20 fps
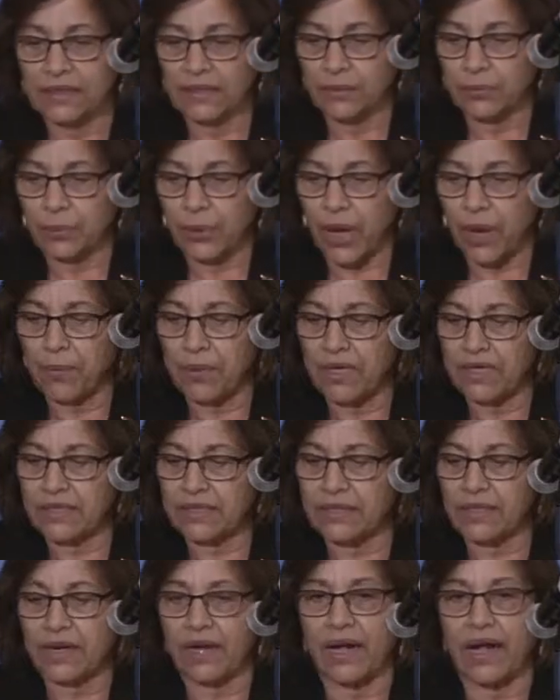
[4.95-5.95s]
The Prime
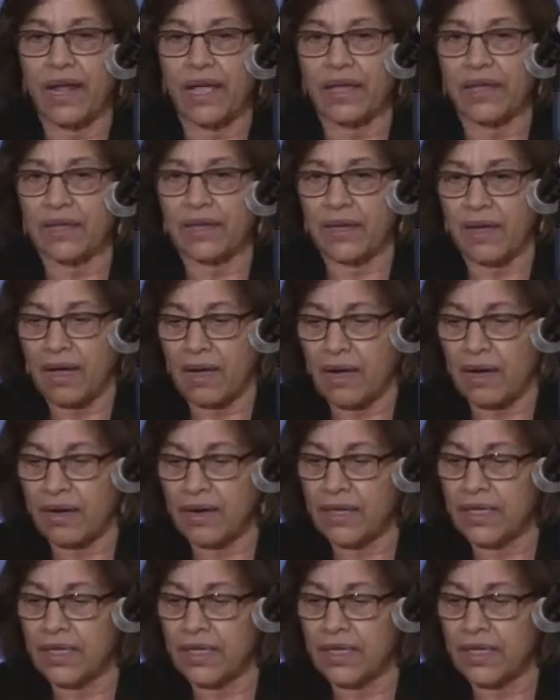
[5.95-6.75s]
Minister and I are